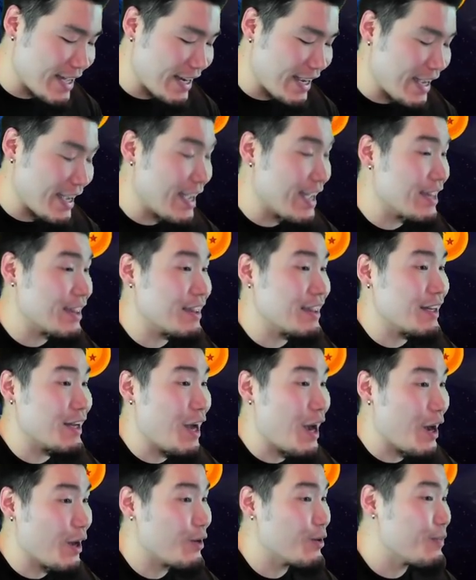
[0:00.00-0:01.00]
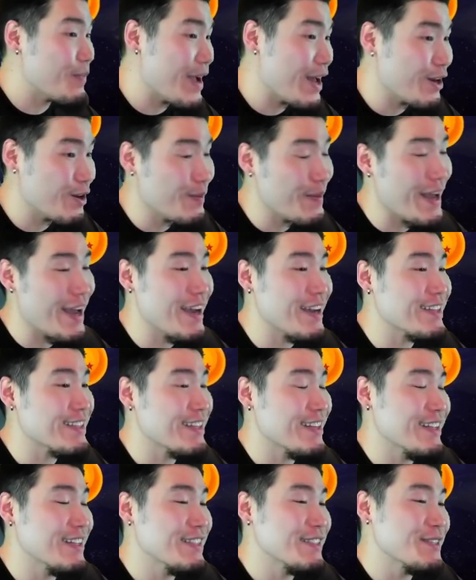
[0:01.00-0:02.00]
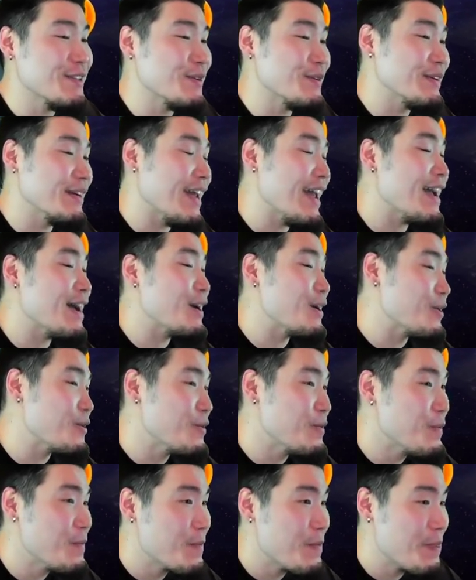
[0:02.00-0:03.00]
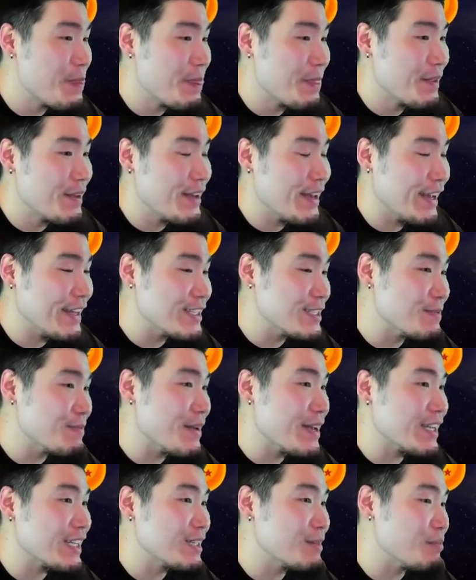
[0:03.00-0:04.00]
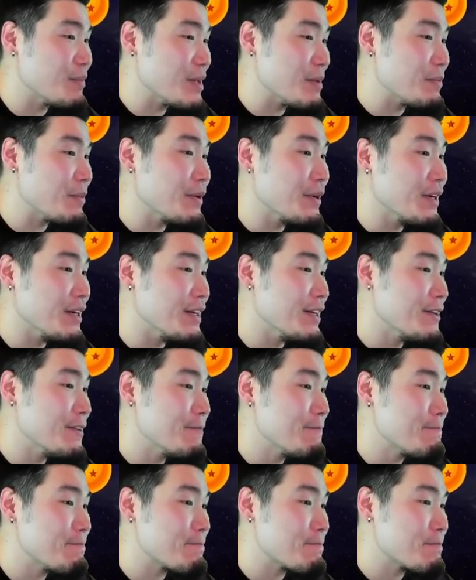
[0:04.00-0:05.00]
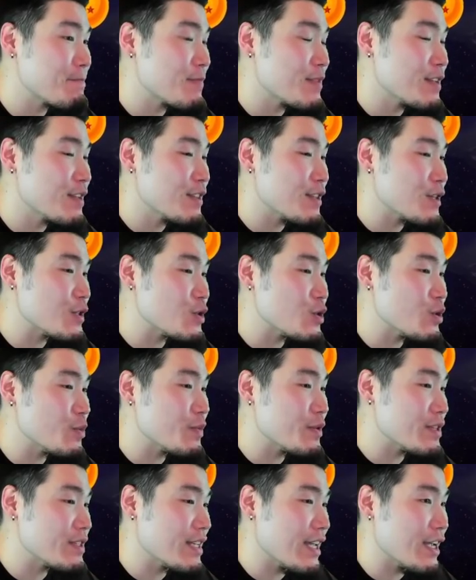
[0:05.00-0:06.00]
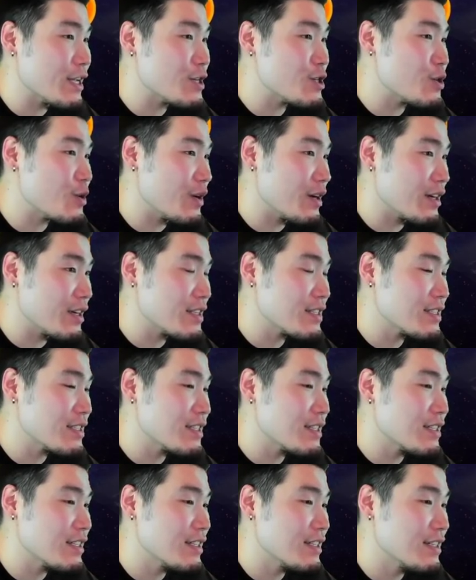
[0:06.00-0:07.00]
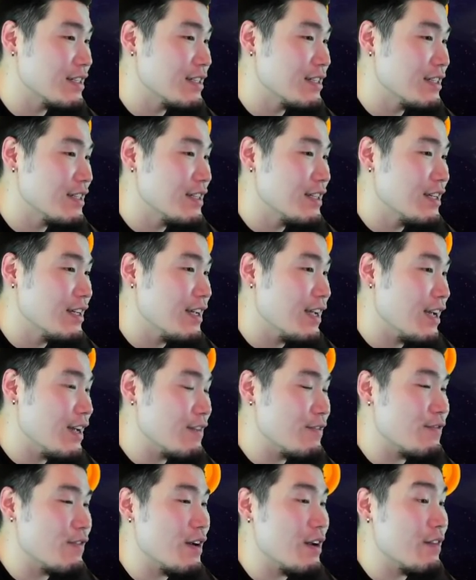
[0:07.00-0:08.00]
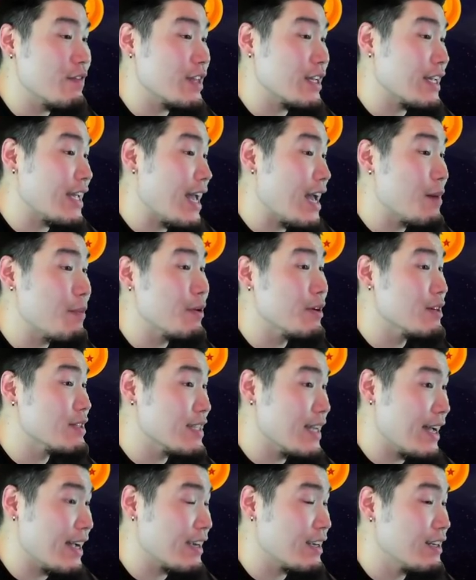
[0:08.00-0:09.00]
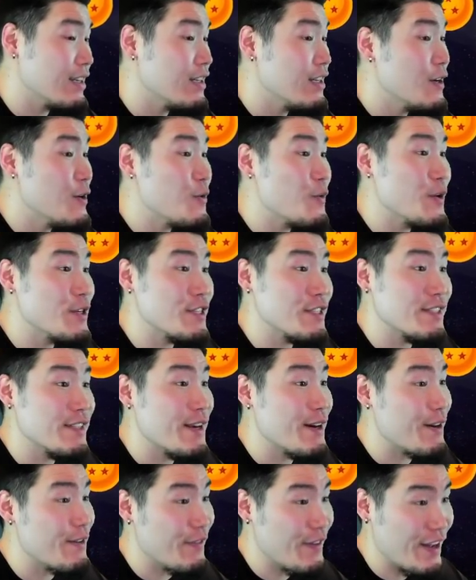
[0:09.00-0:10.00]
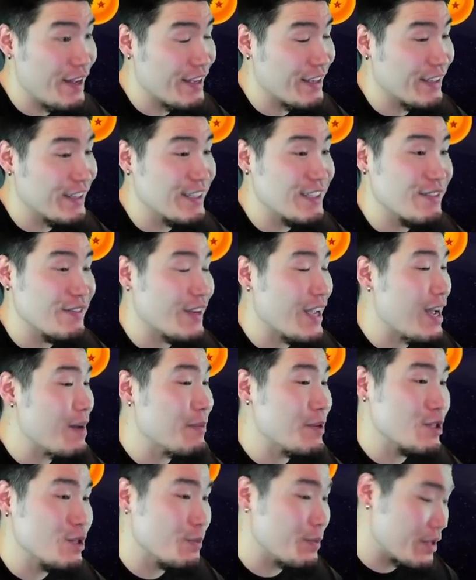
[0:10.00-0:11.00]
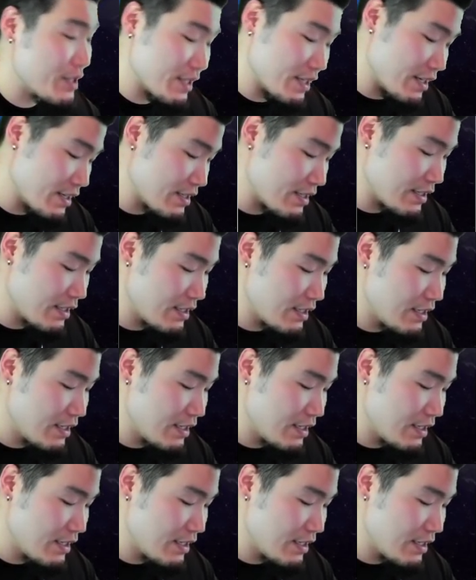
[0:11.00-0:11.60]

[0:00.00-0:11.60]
I hit the auto battle by accident. So now it's making me put the Super Saiyan Trunks in front of the Cabba attack which is terrifying, because if Cabba supers us,